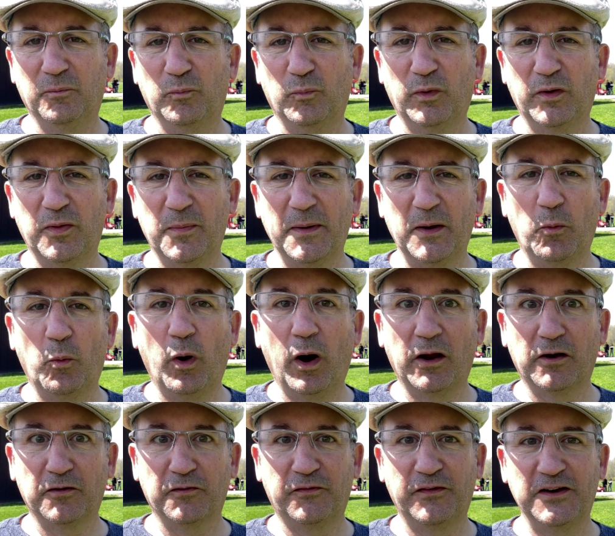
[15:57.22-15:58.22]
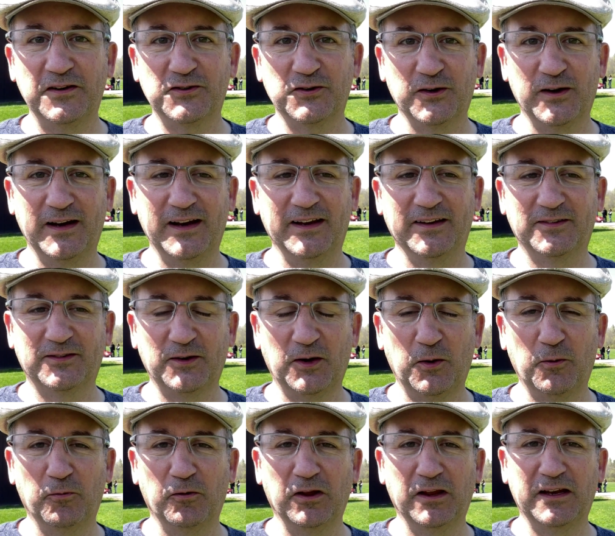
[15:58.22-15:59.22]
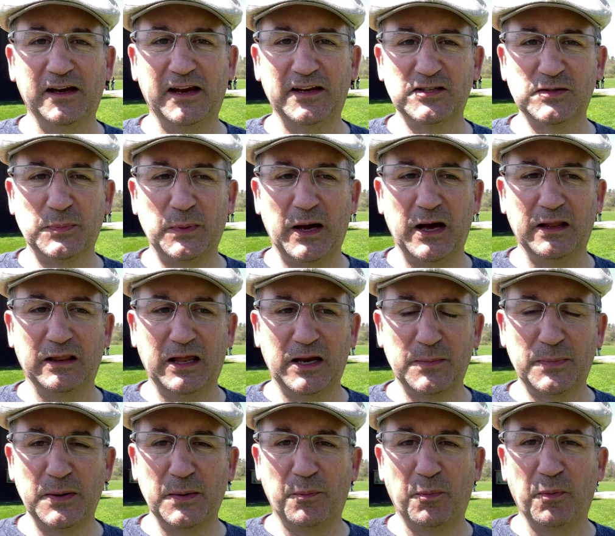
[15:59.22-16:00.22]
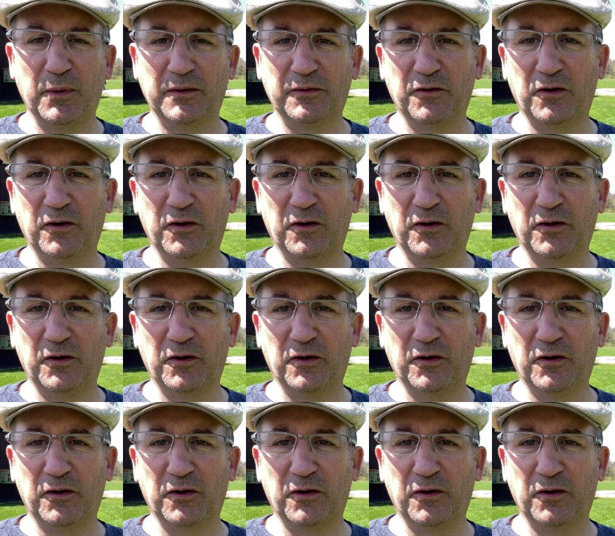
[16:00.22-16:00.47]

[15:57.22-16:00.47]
with a big water feature in it. So really nice spot. A lot of people bring